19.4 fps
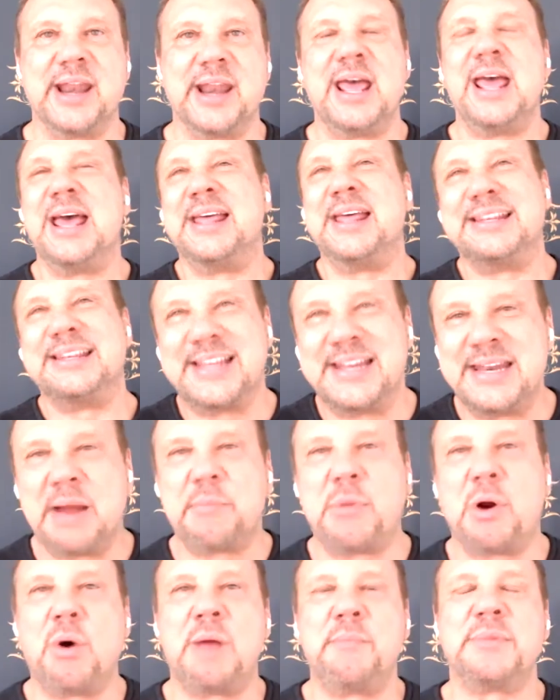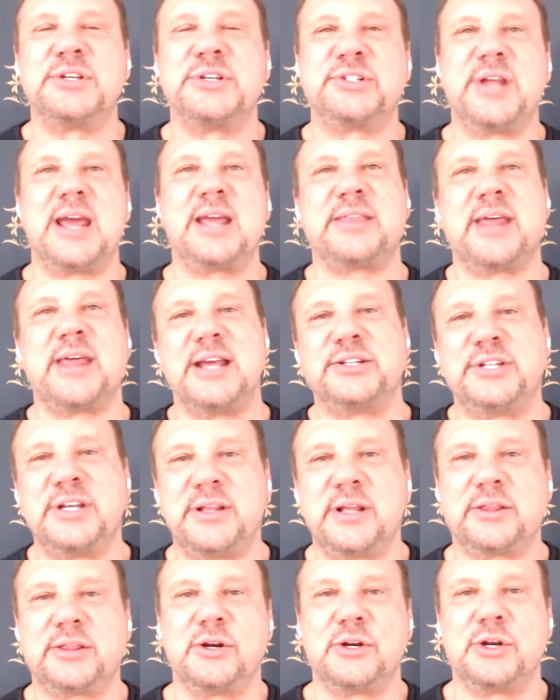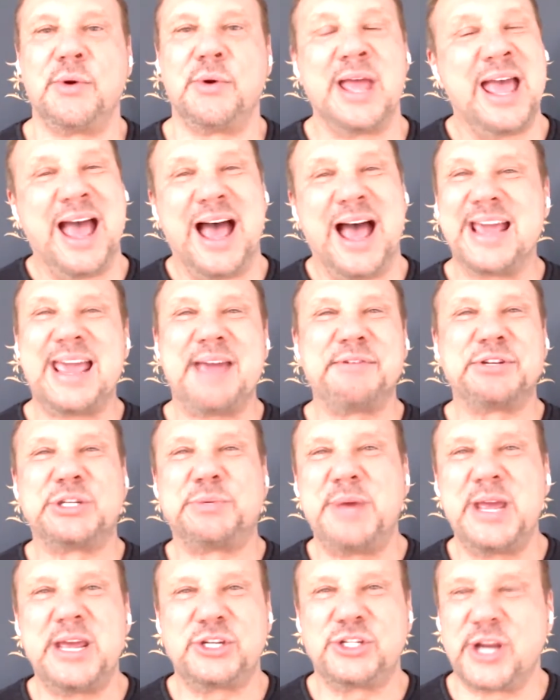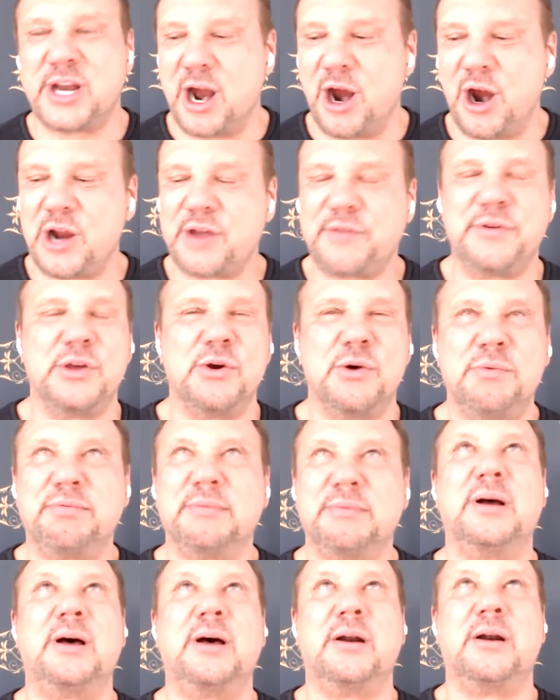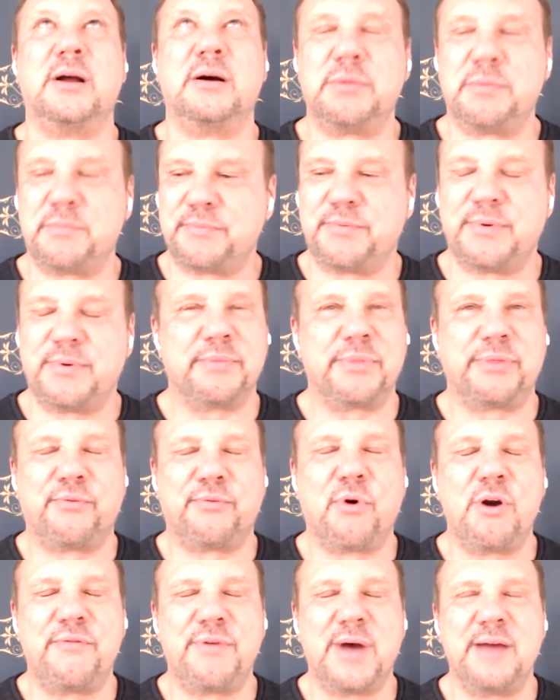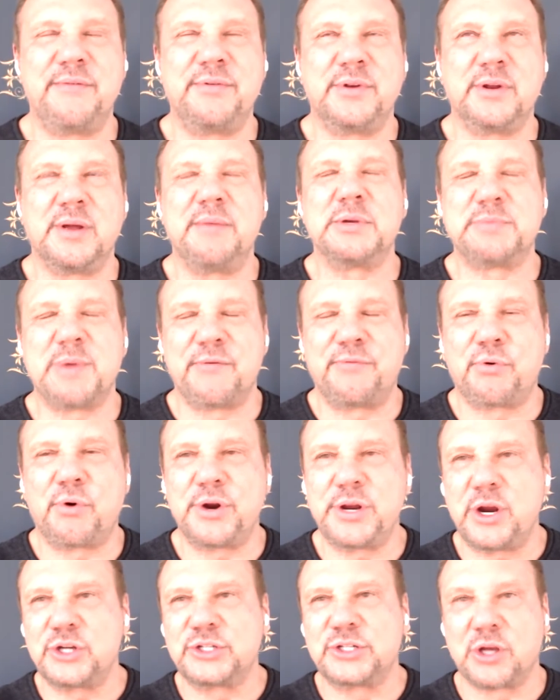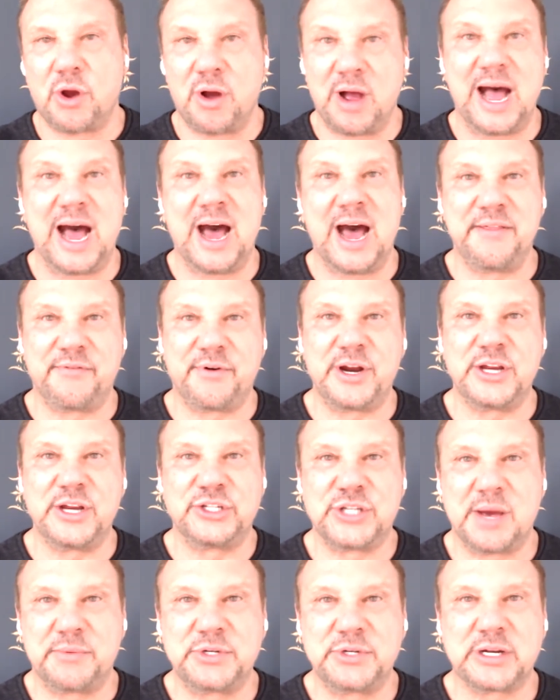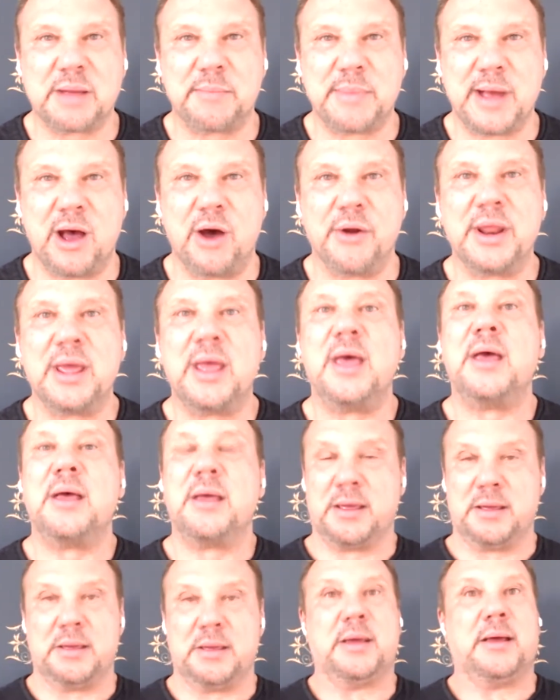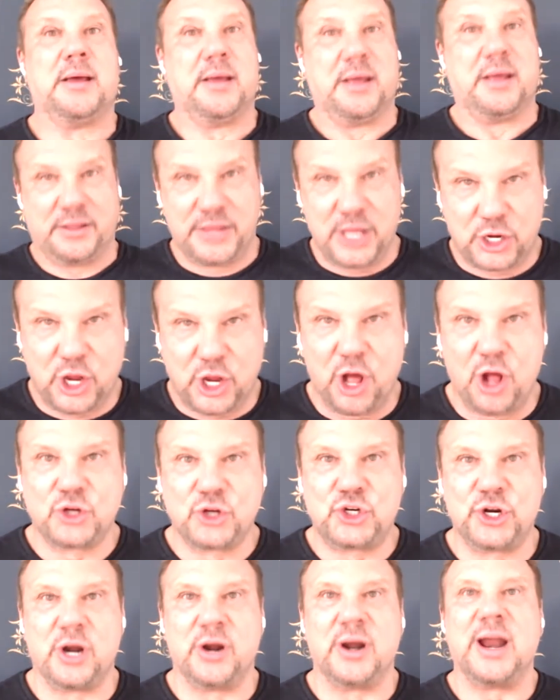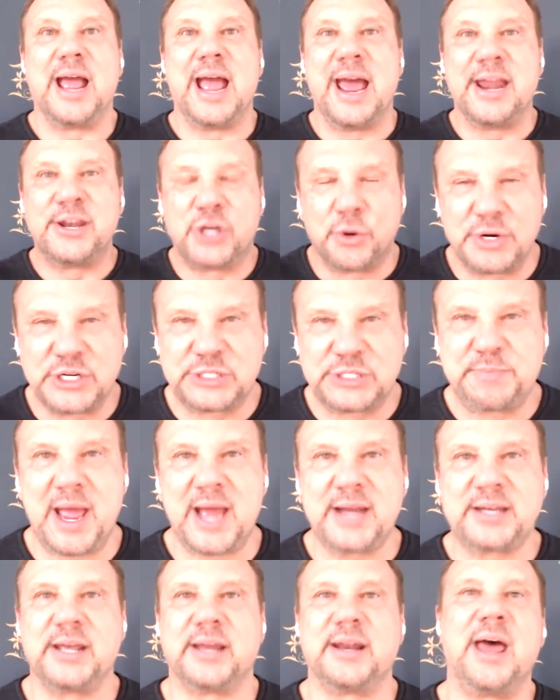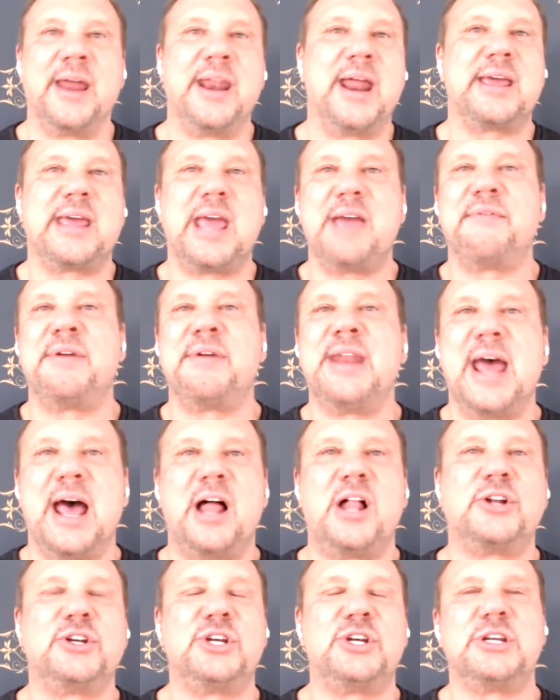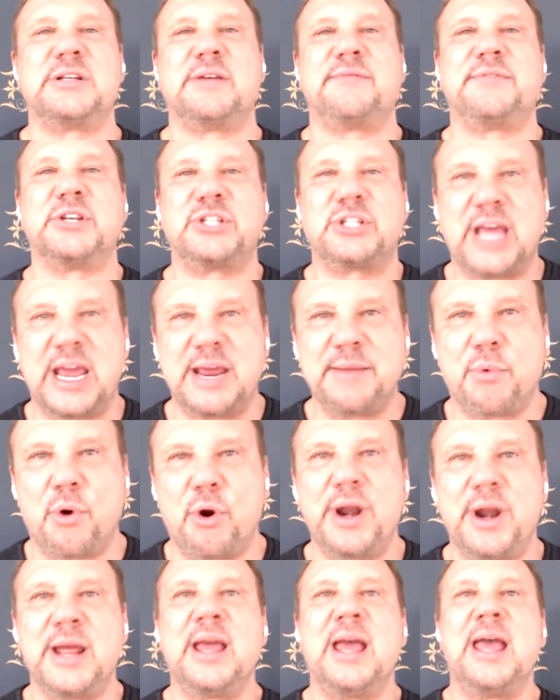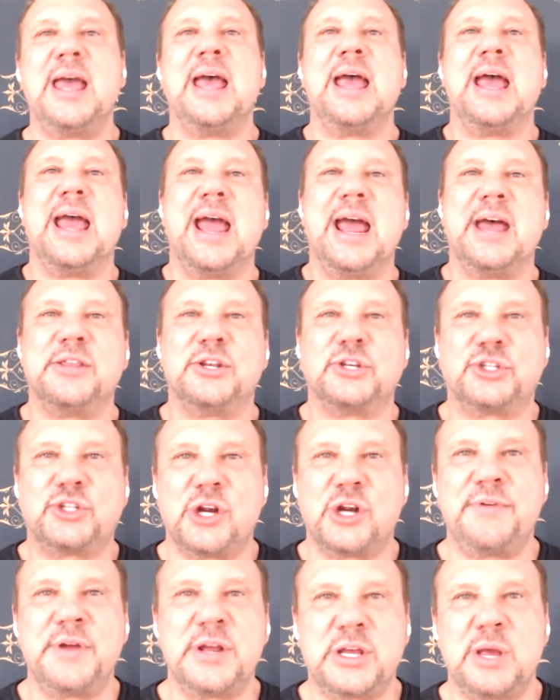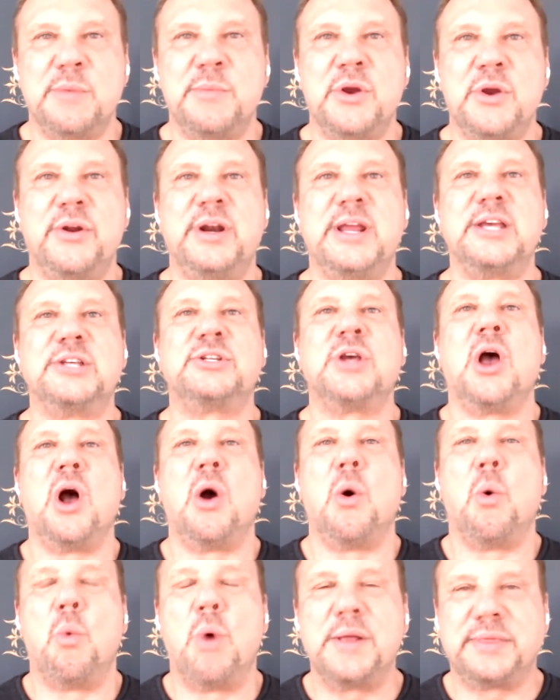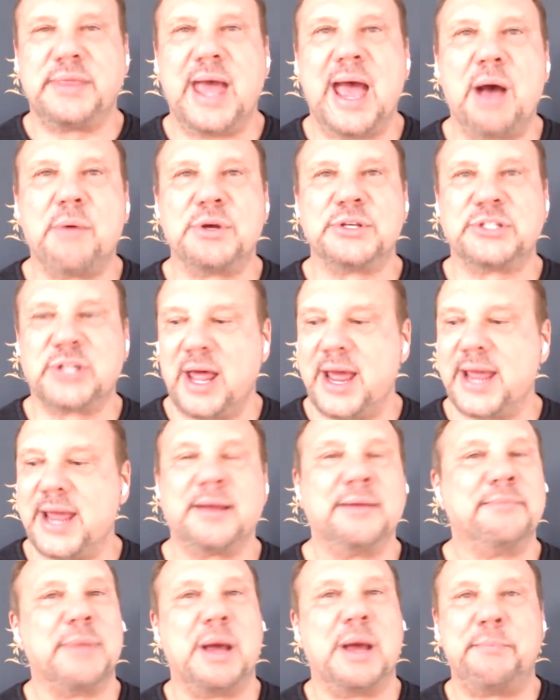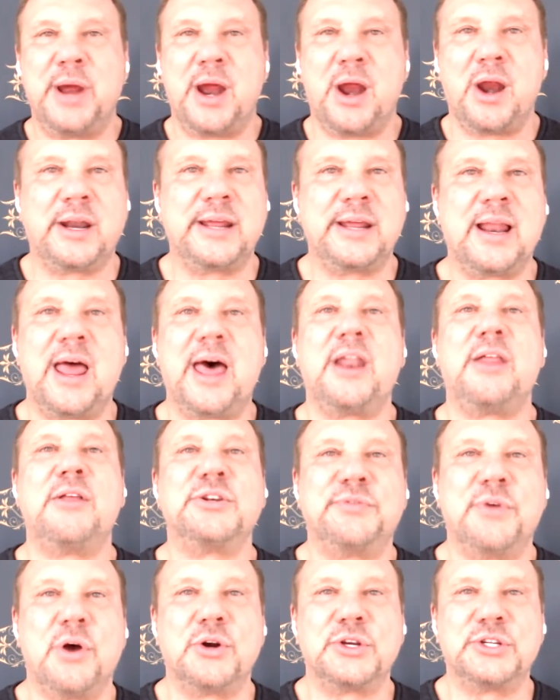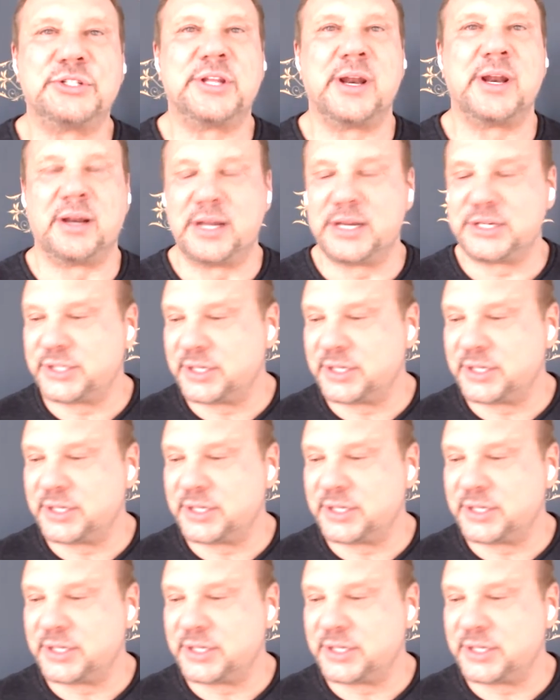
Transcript: This is the number one mistake that I see that they're doing. I gave a speech at ArcView, I don't know, 4 or 5, it was about 4 years ago, on the very subject about the culture and to respect it. And I gave analogies of the skateboarding and the surfing communities, what that was like. Apparently, a lot of those folks didn't listen.